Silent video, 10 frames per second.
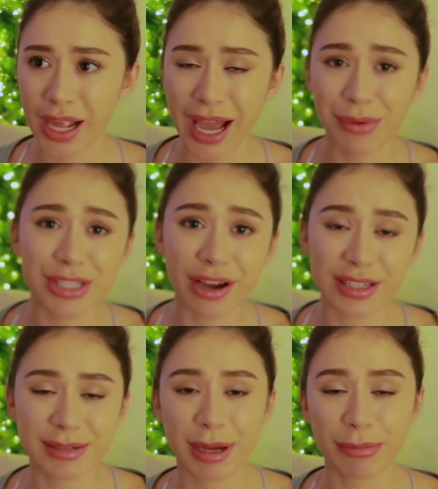I would
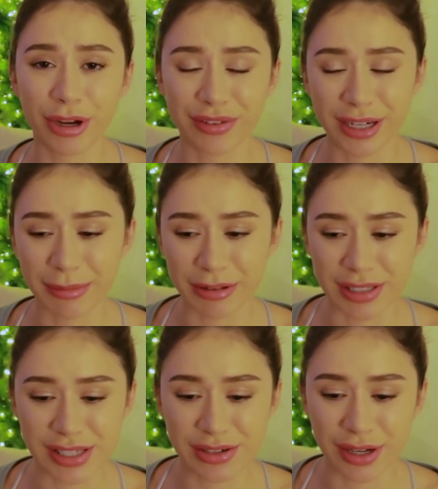talk to my boyfriend about
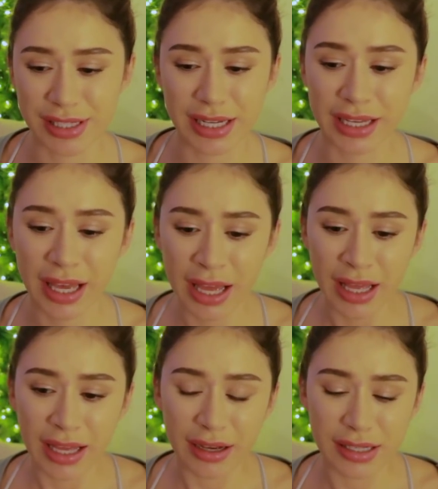this too. I was like,
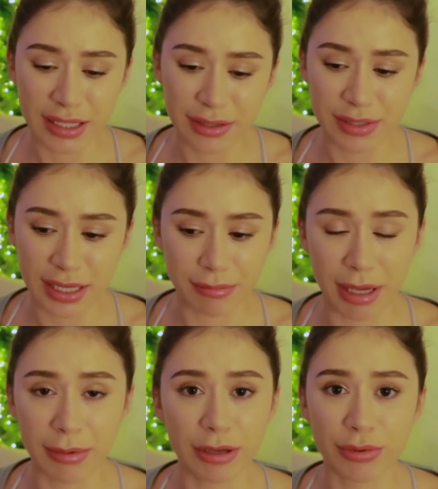he was like,
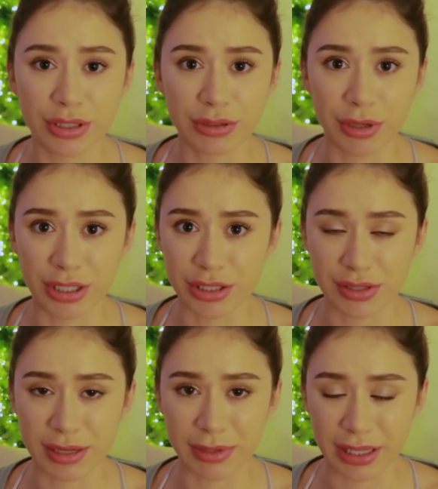maybe would you want to do
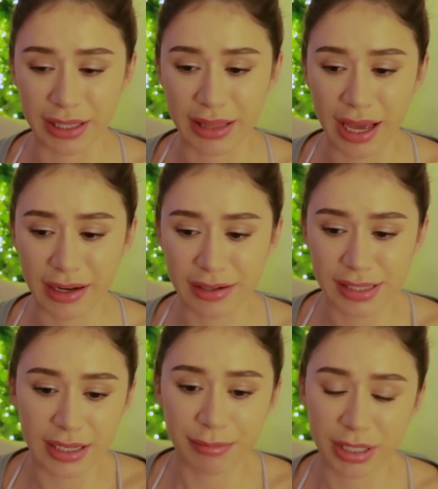something like that? And I
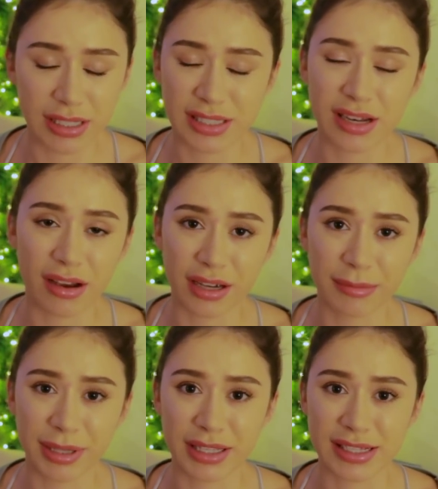was like, but it's not going
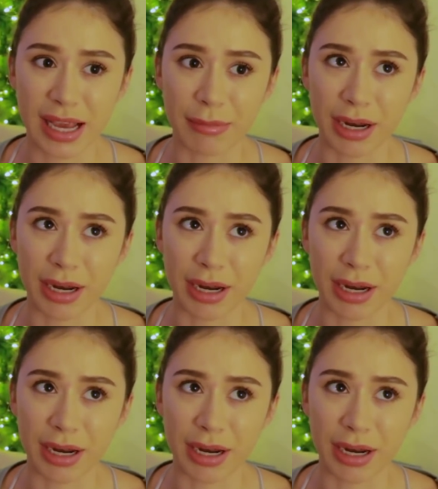to be the same.